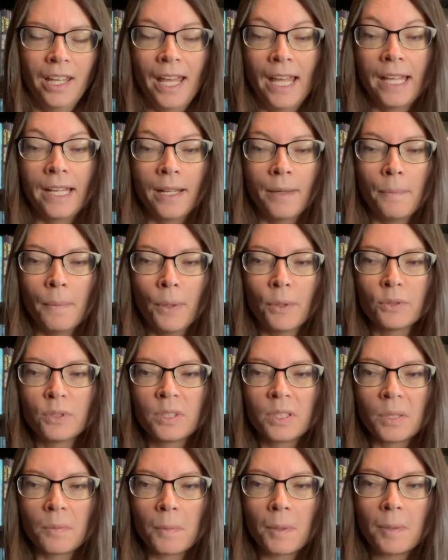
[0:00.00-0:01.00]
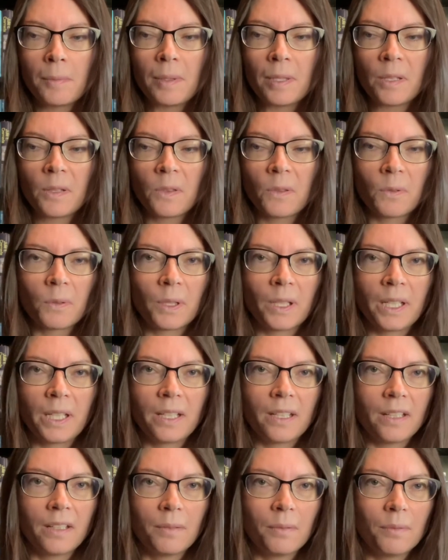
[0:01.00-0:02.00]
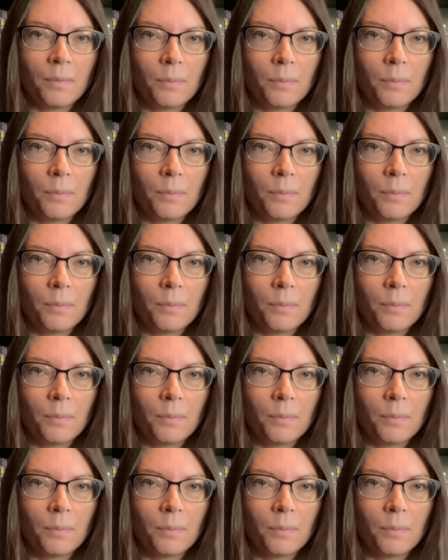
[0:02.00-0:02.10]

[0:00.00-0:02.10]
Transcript: and I'm posting maybe 3